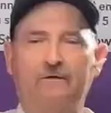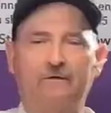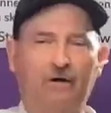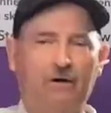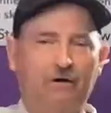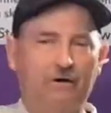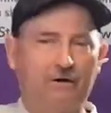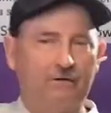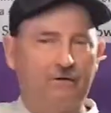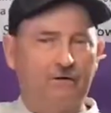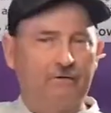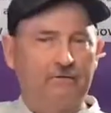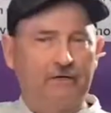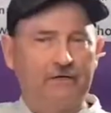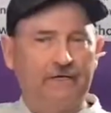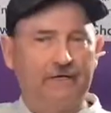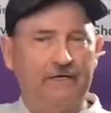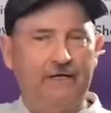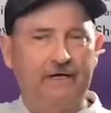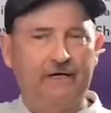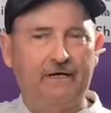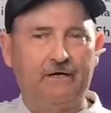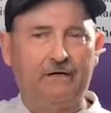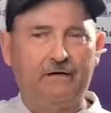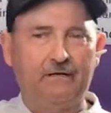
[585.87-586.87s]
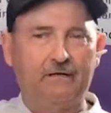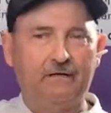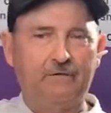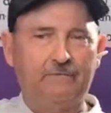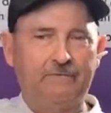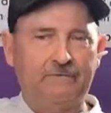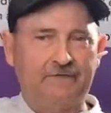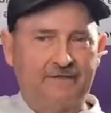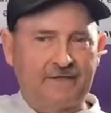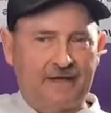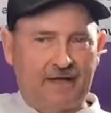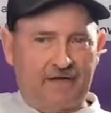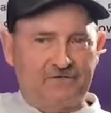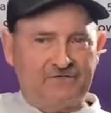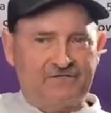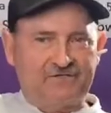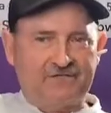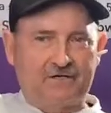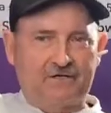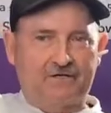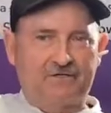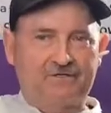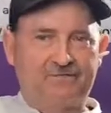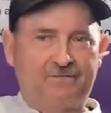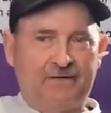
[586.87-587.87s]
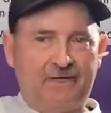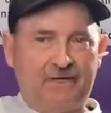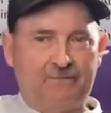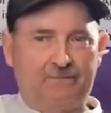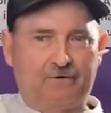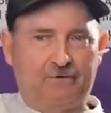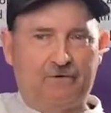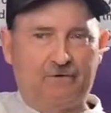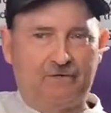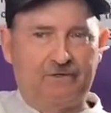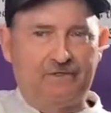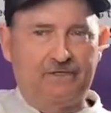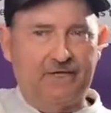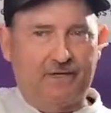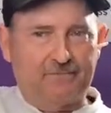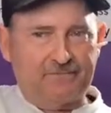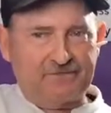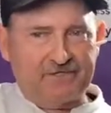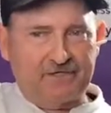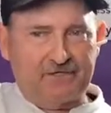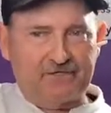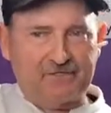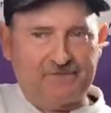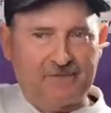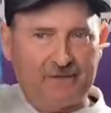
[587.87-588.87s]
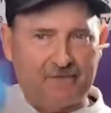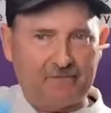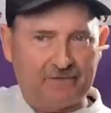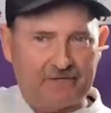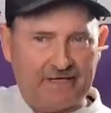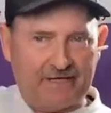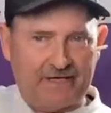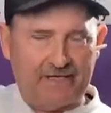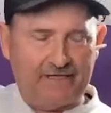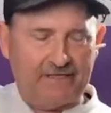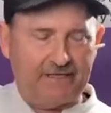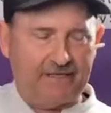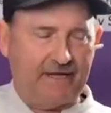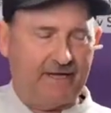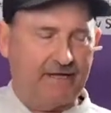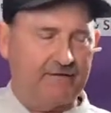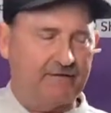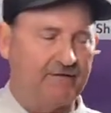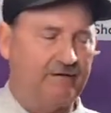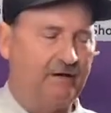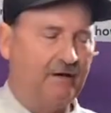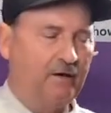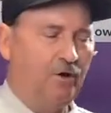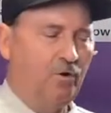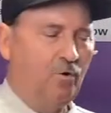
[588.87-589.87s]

already hear the downstairs people and the upstairs people getting together.